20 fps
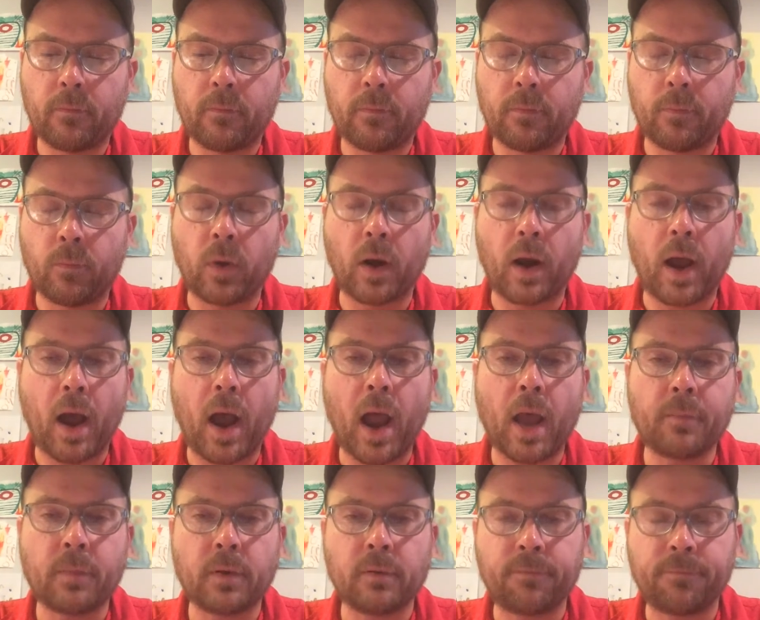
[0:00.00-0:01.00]
where
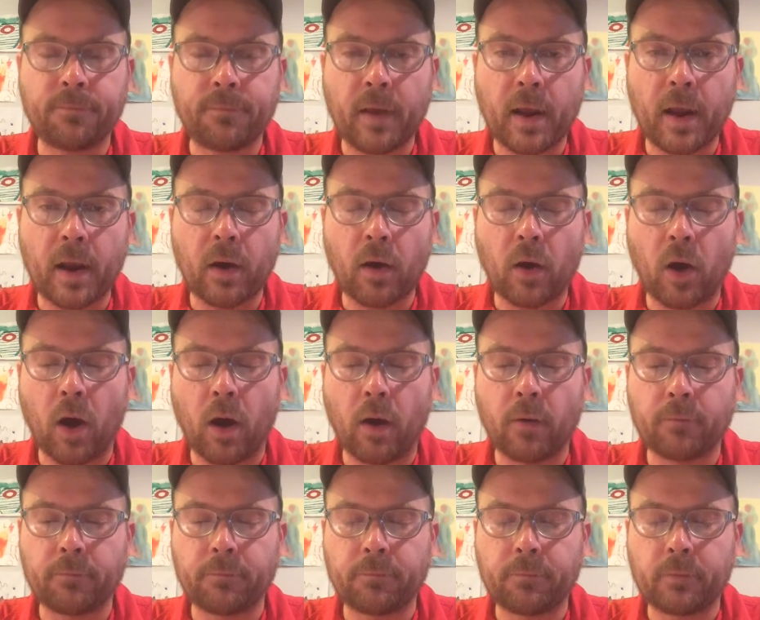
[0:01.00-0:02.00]
I'm in fear
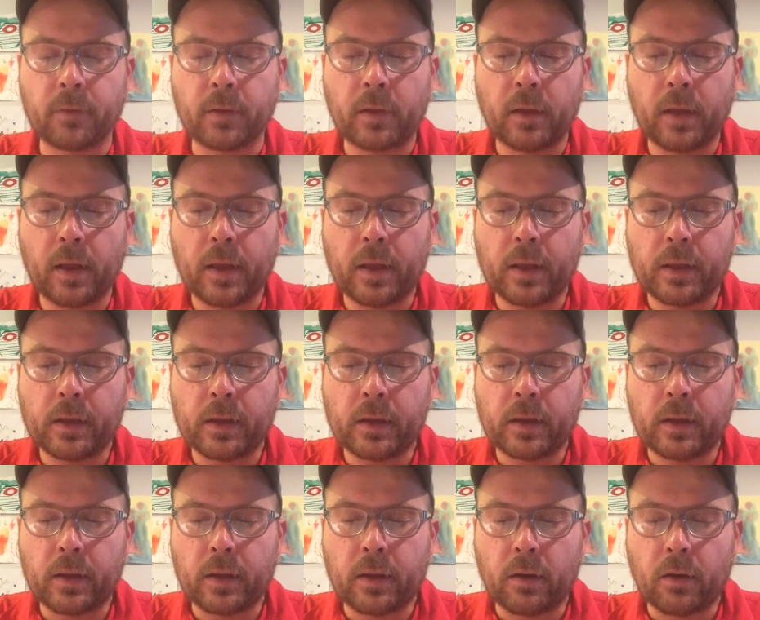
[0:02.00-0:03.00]
of
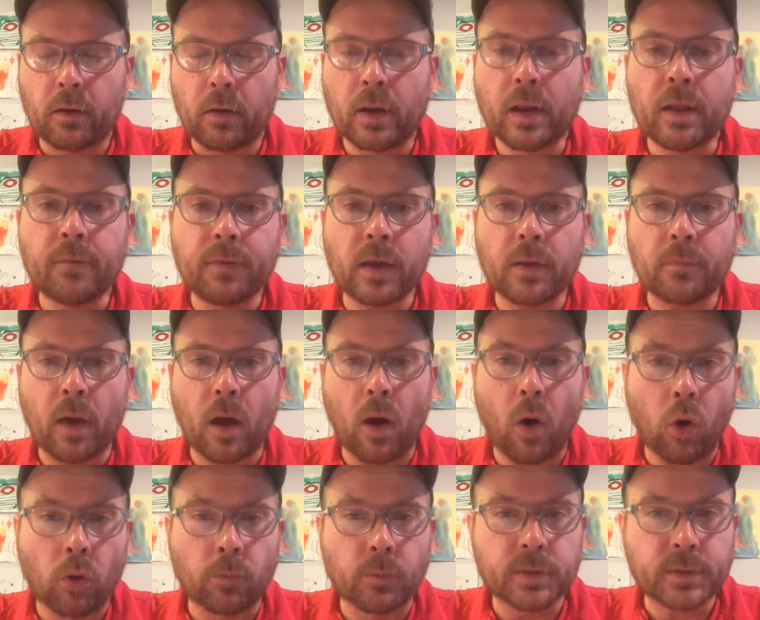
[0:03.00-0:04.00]
living my
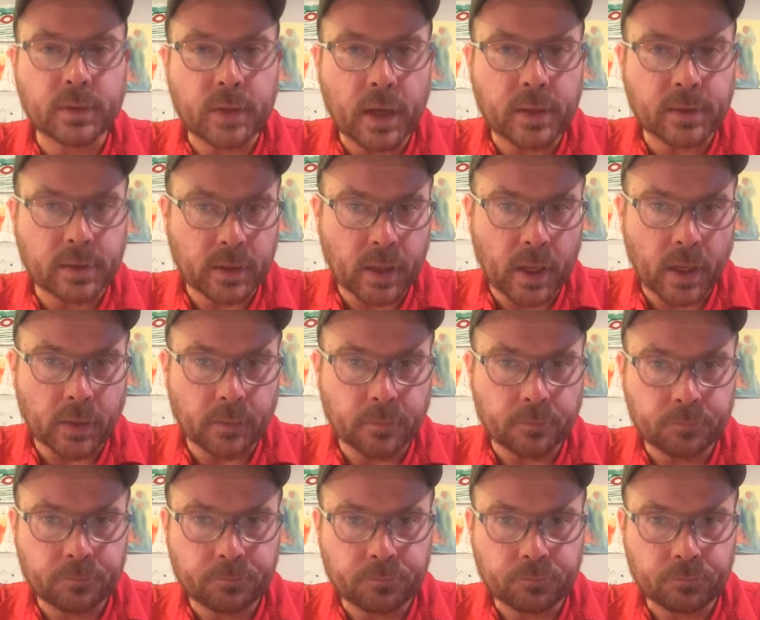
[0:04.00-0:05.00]
old mistakes again,
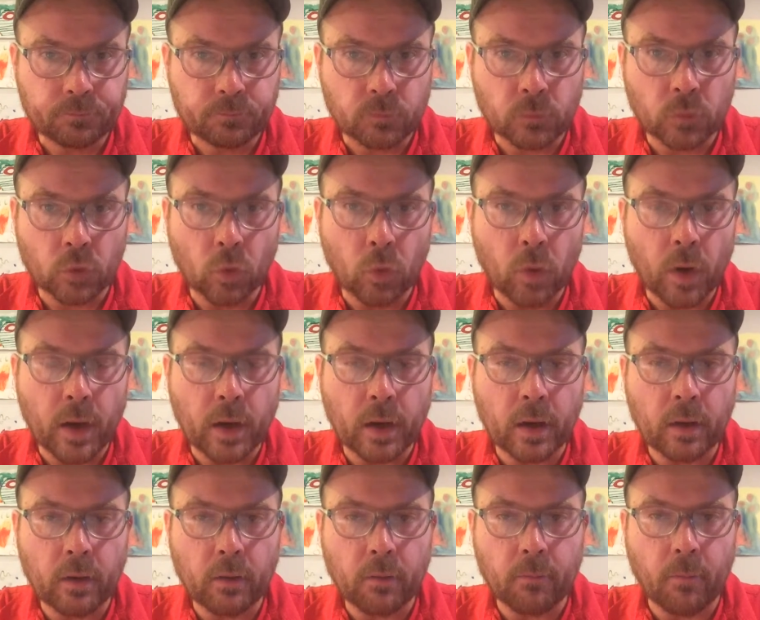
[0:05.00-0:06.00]

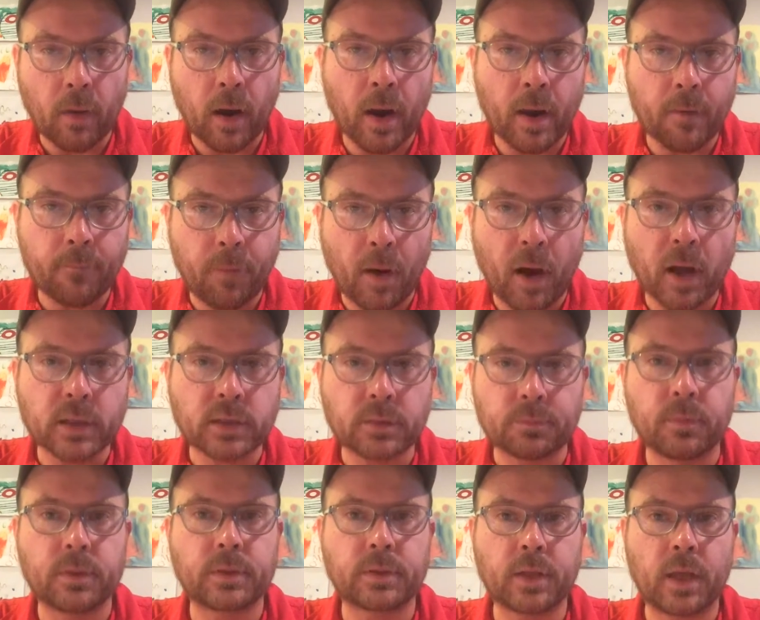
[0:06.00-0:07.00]
doing my past
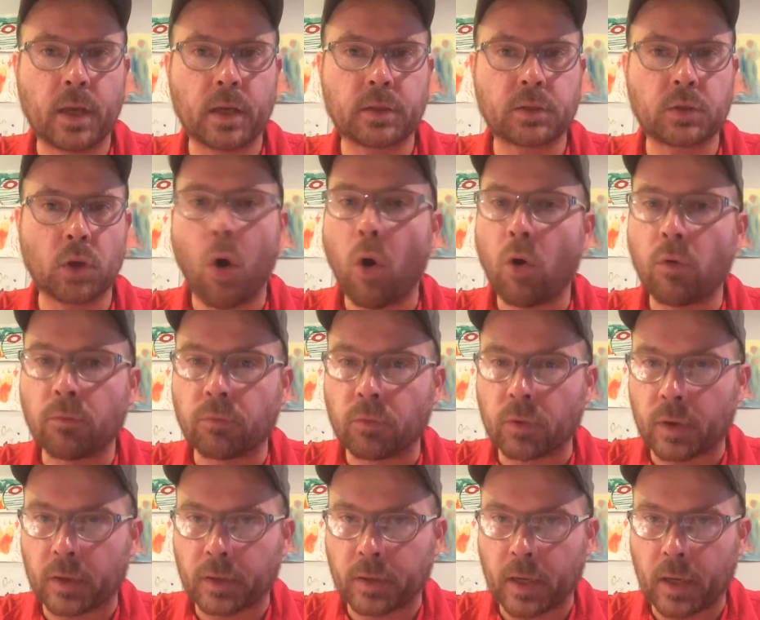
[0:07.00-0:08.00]
mistakes
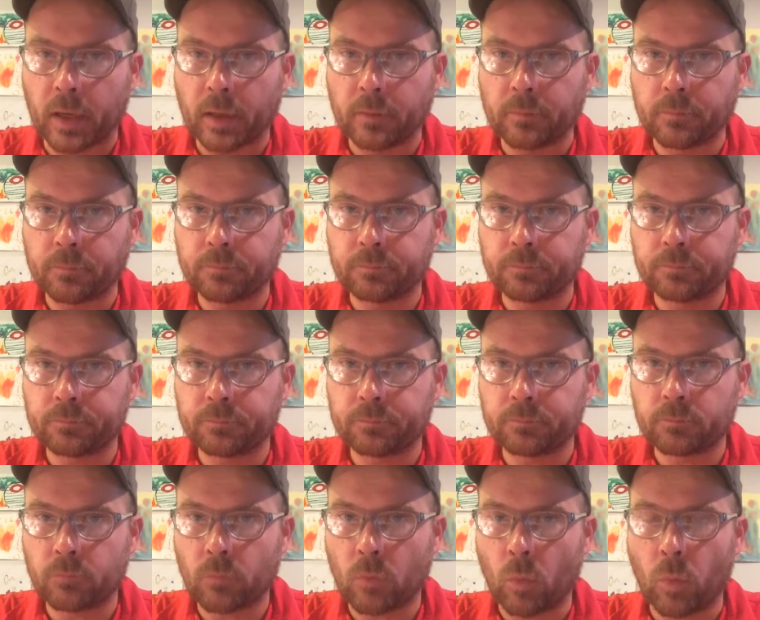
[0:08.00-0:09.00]
over again,
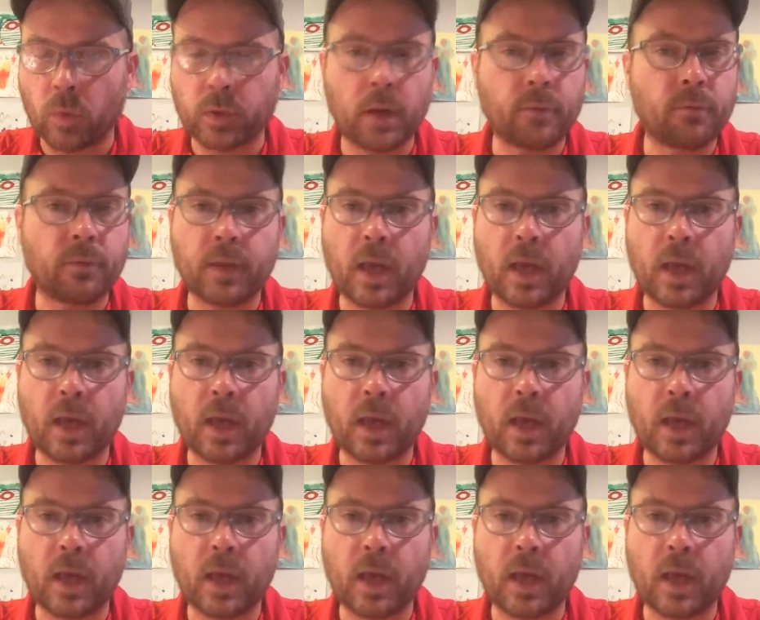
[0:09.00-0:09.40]
whatever